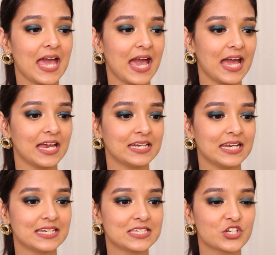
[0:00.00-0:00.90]
and
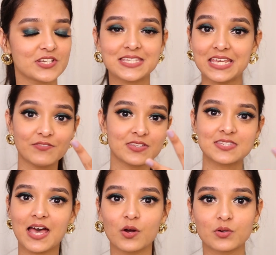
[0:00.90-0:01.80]
it just evens
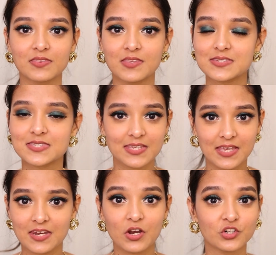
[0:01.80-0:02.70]
out the
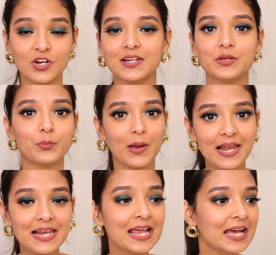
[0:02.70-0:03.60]
skin really
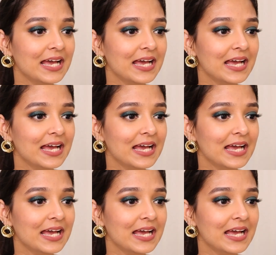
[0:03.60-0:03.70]
well.